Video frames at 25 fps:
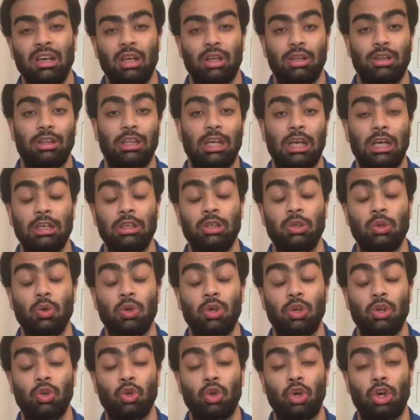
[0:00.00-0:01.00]
That
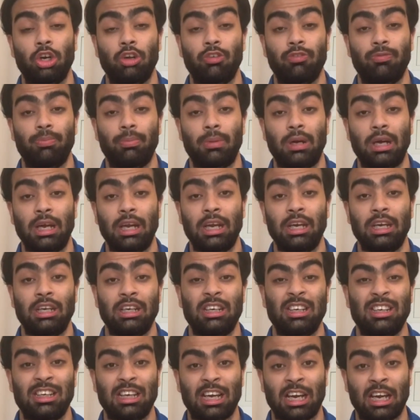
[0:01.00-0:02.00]
took a lot of my
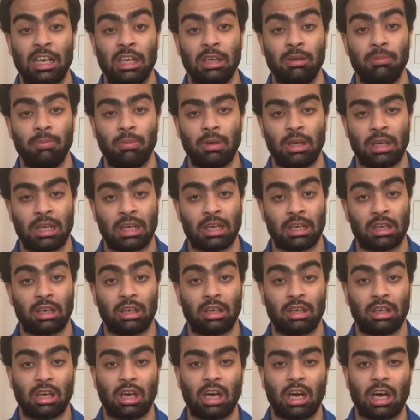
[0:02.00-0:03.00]
time
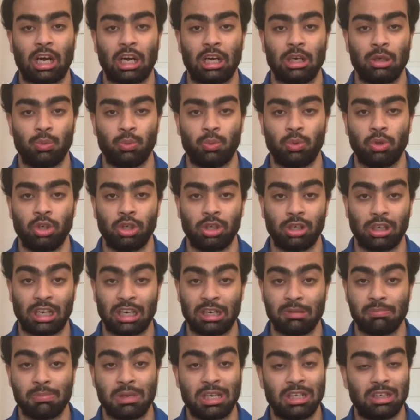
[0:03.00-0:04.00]
and hard work
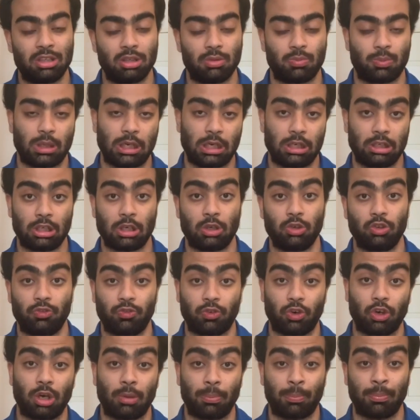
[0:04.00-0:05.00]
and mental breakdowns
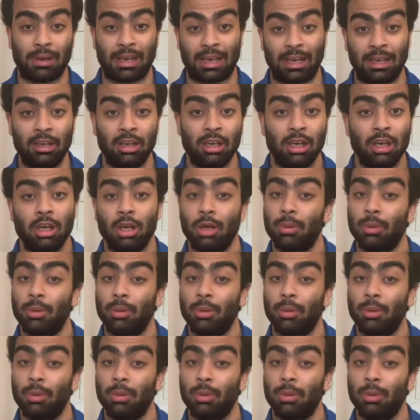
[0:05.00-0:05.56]
for applying,